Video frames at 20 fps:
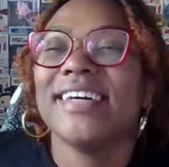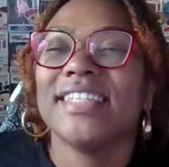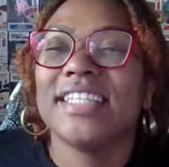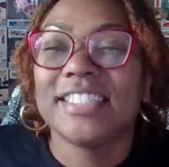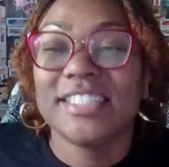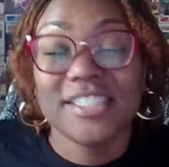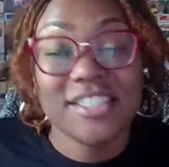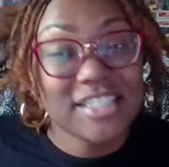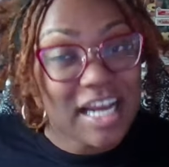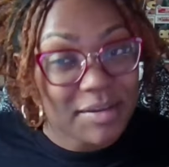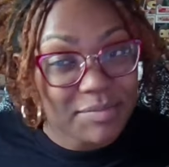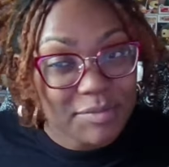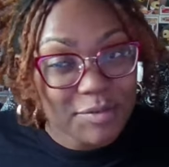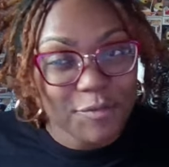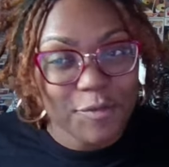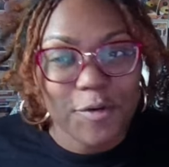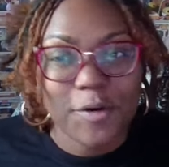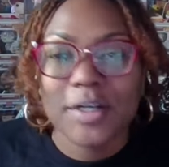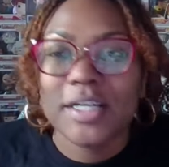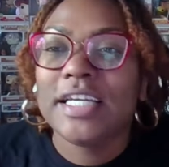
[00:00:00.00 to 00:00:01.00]
This is chapter
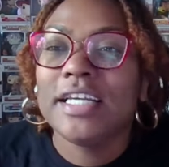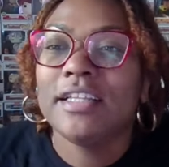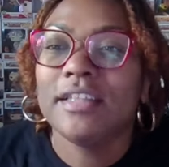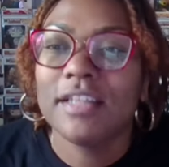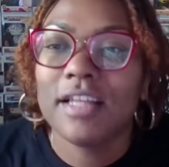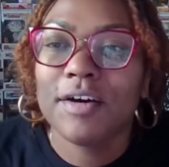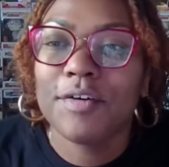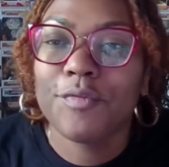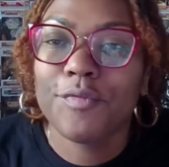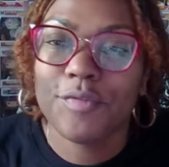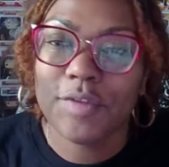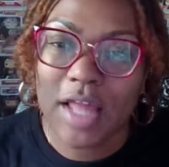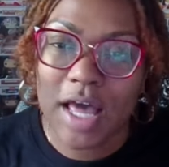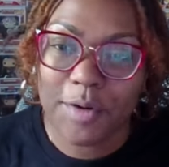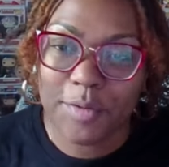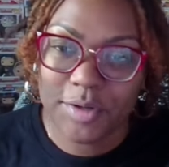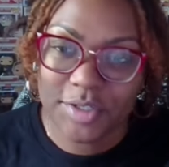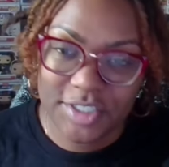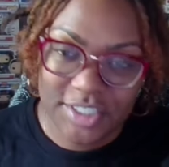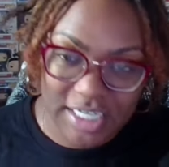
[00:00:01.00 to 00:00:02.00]
40, Love
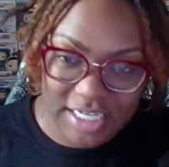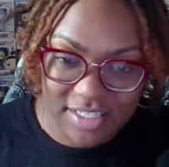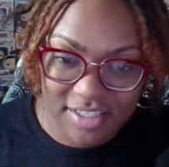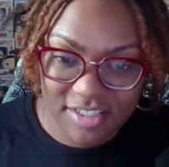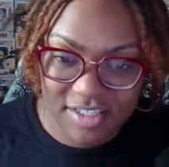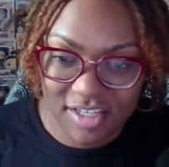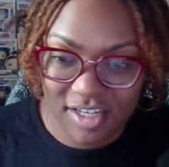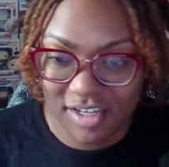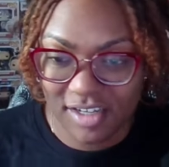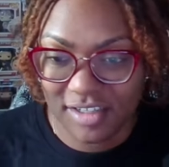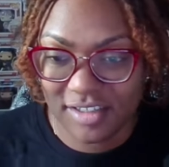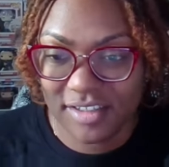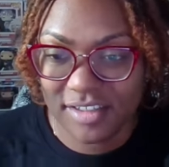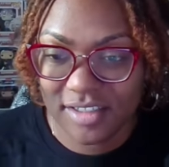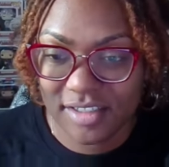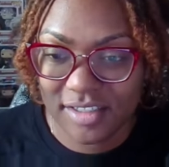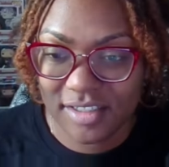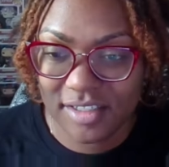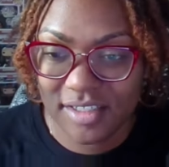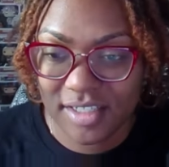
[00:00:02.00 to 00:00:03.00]
Flower Chainsaw.
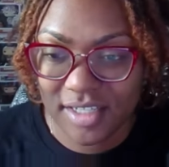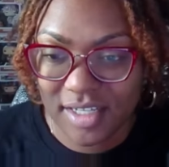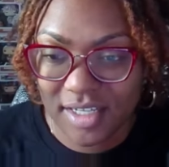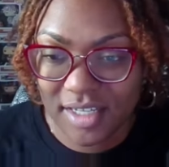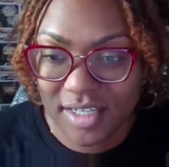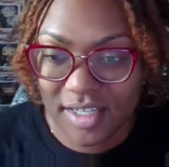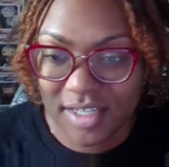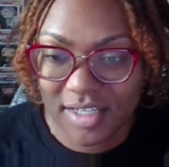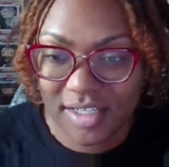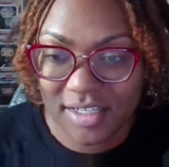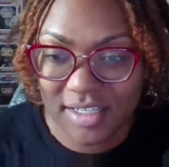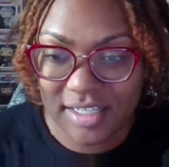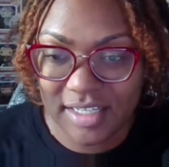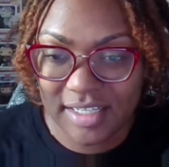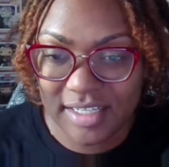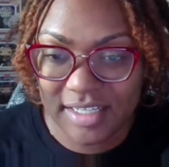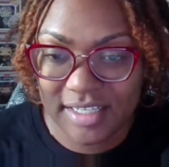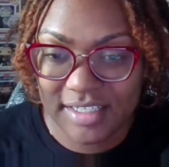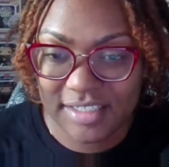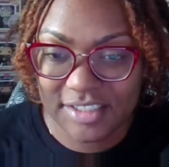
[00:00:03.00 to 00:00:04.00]

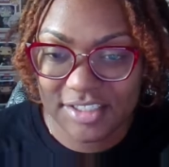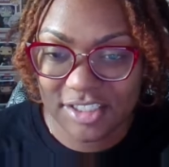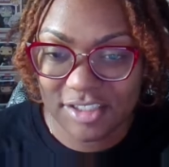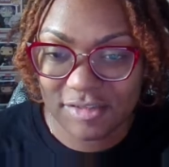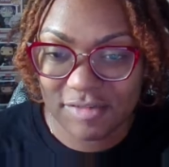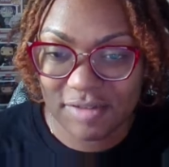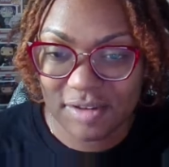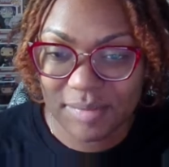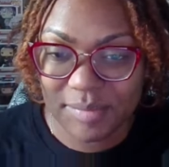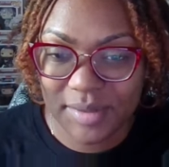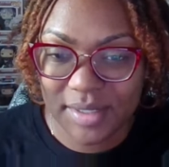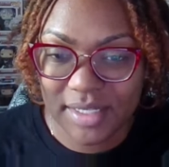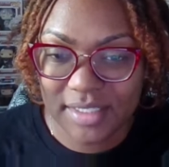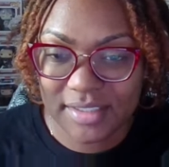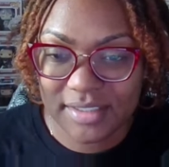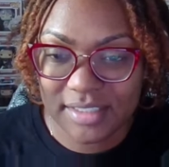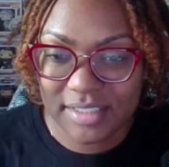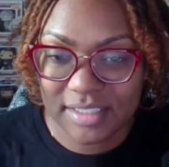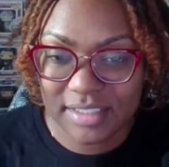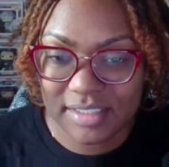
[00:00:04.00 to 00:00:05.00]
And he's just
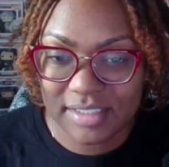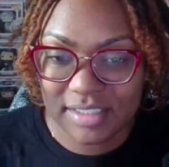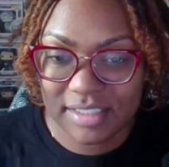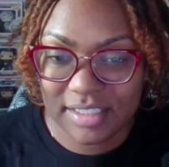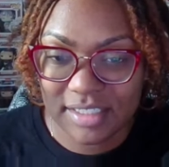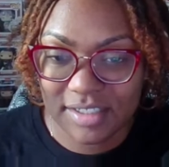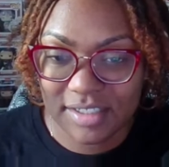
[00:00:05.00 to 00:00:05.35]
reminiscing.